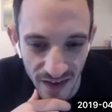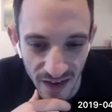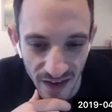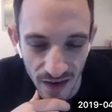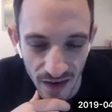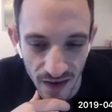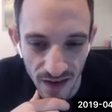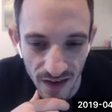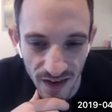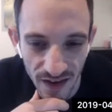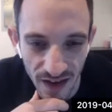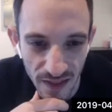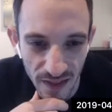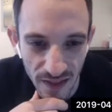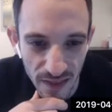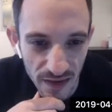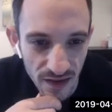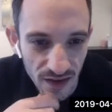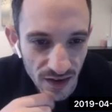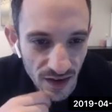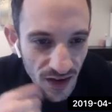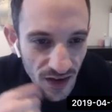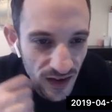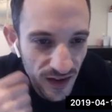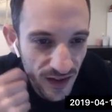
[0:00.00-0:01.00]
I
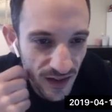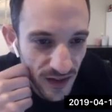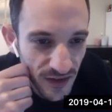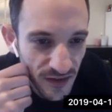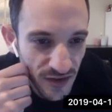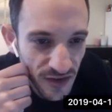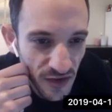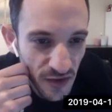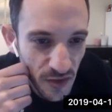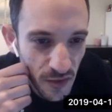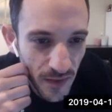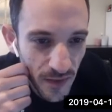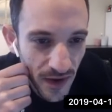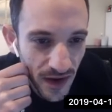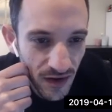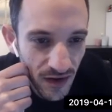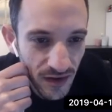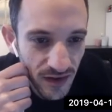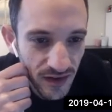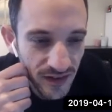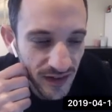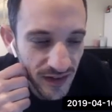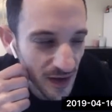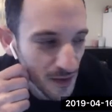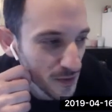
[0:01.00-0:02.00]
think that's just about
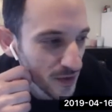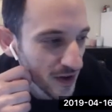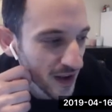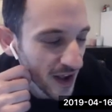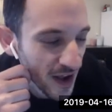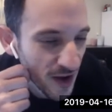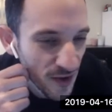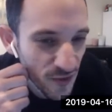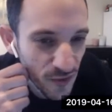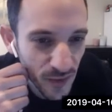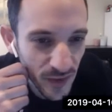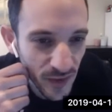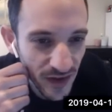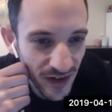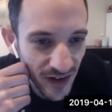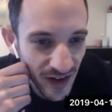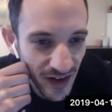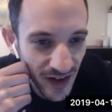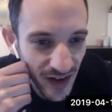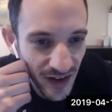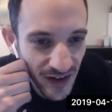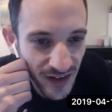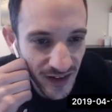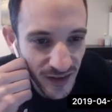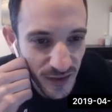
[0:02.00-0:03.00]
all the time we have. But
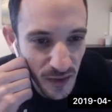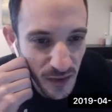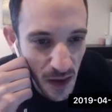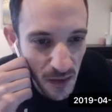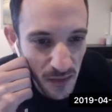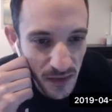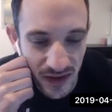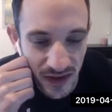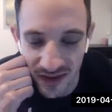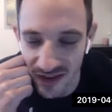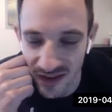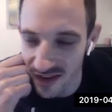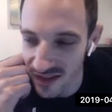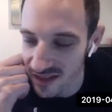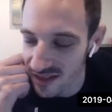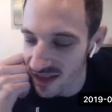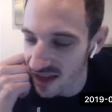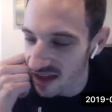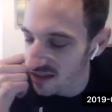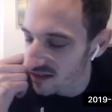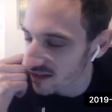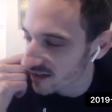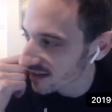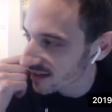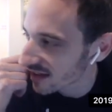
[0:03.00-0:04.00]
Robbie,
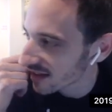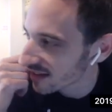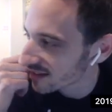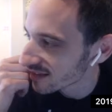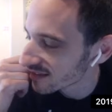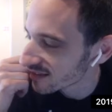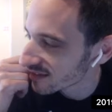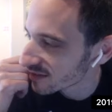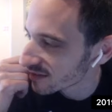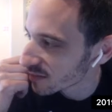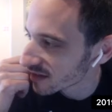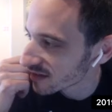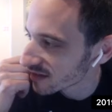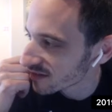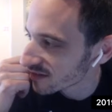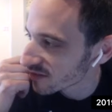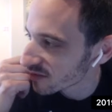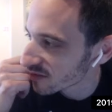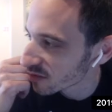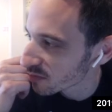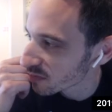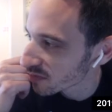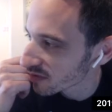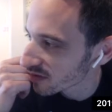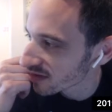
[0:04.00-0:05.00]
thanks again. This has been
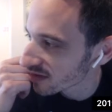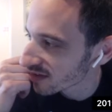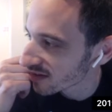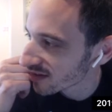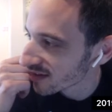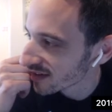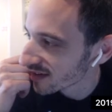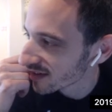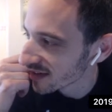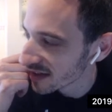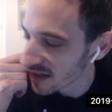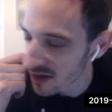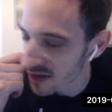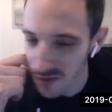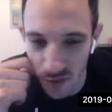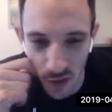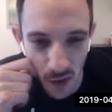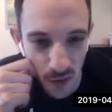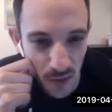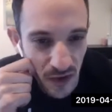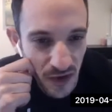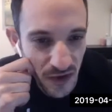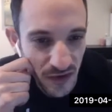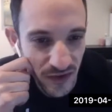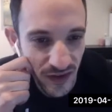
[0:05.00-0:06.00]
super
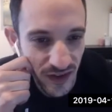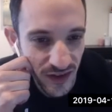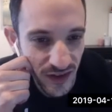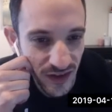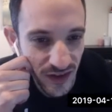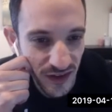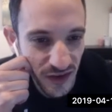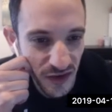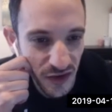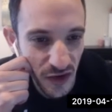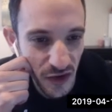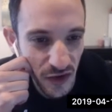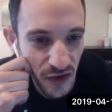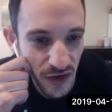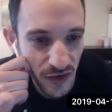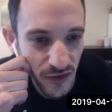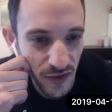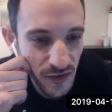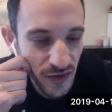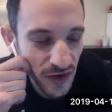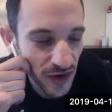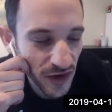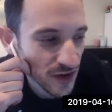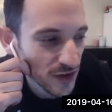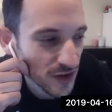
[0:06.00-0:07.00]
informative. I think you have
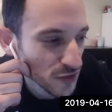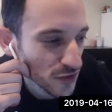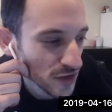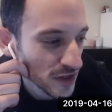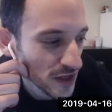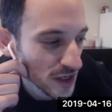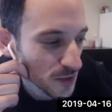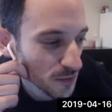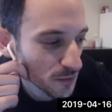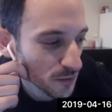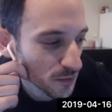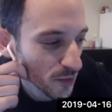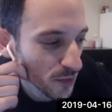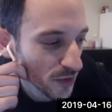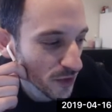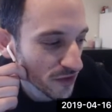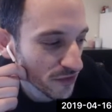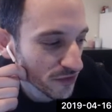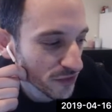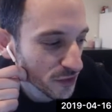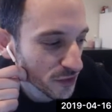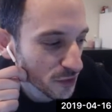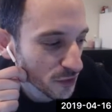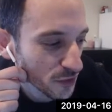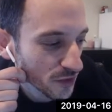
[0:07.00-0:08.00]
a very unique point
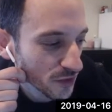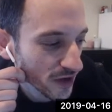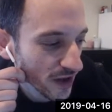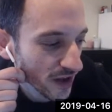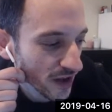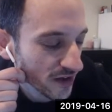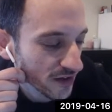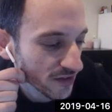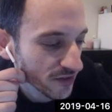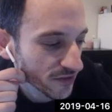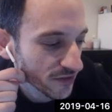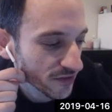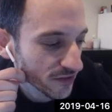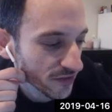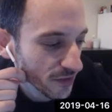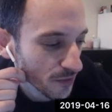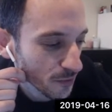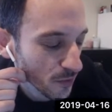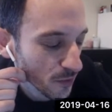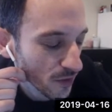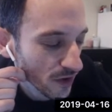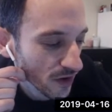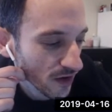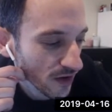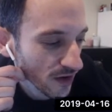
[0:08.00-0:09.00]
of view, kind of
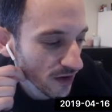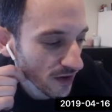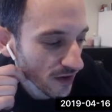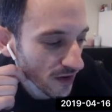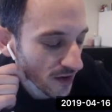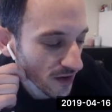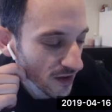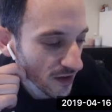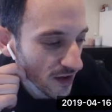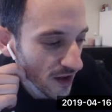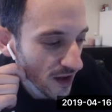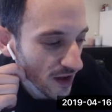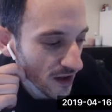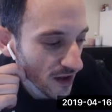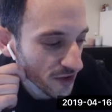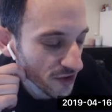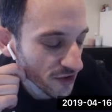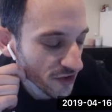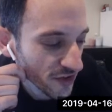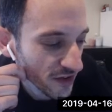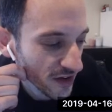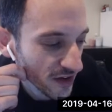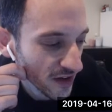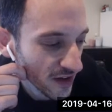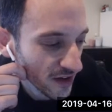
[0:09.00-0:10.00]
from where you're
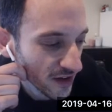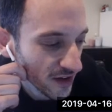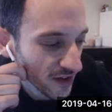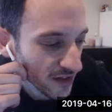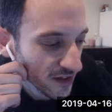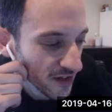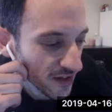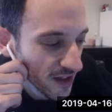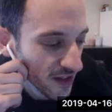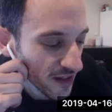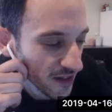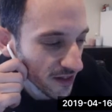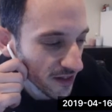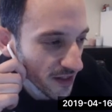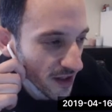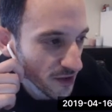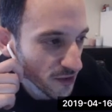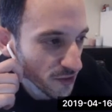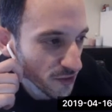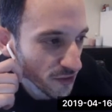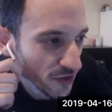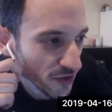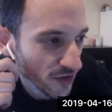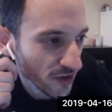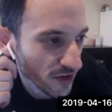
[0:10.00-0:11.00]
sitting, and
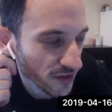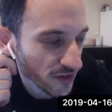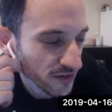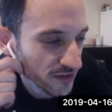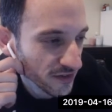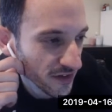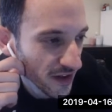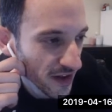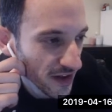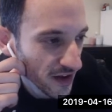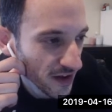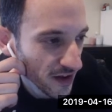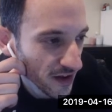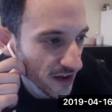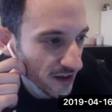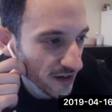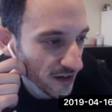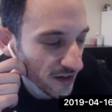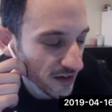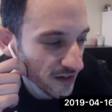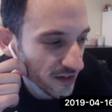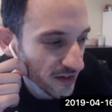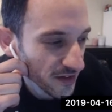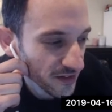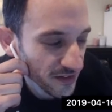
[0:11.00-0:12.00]
thanks for taking
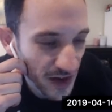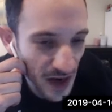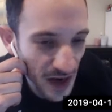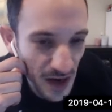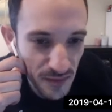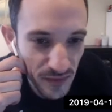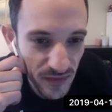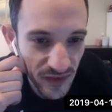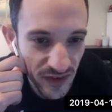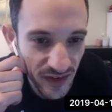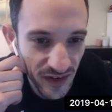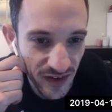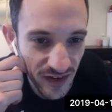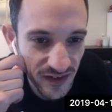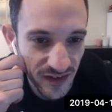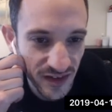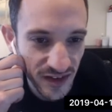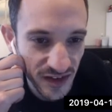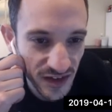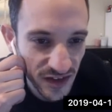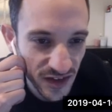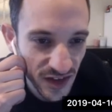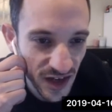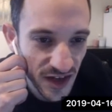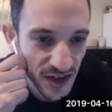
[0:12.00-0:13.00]
time to
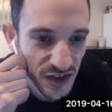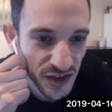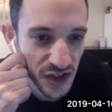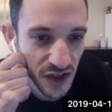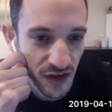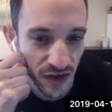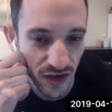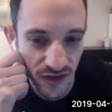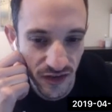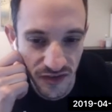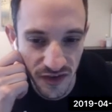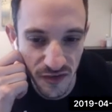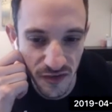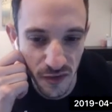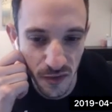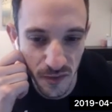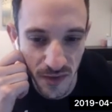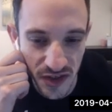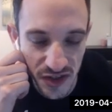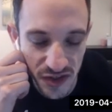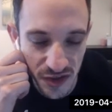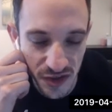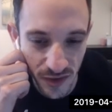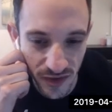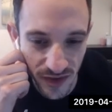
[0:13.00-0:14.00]
kind of share all this
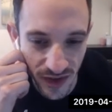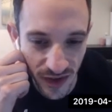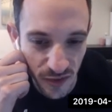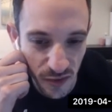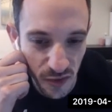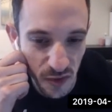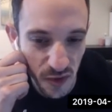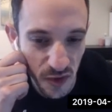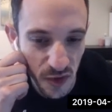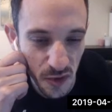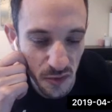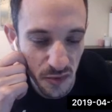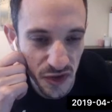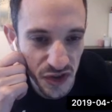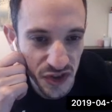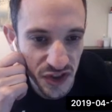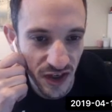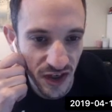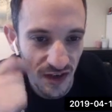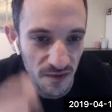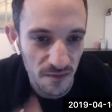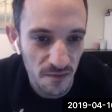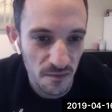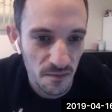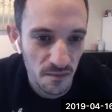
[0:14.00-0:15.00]
information with us. We really
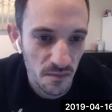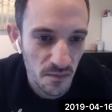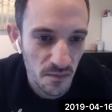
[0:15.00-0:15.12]
appreciate it.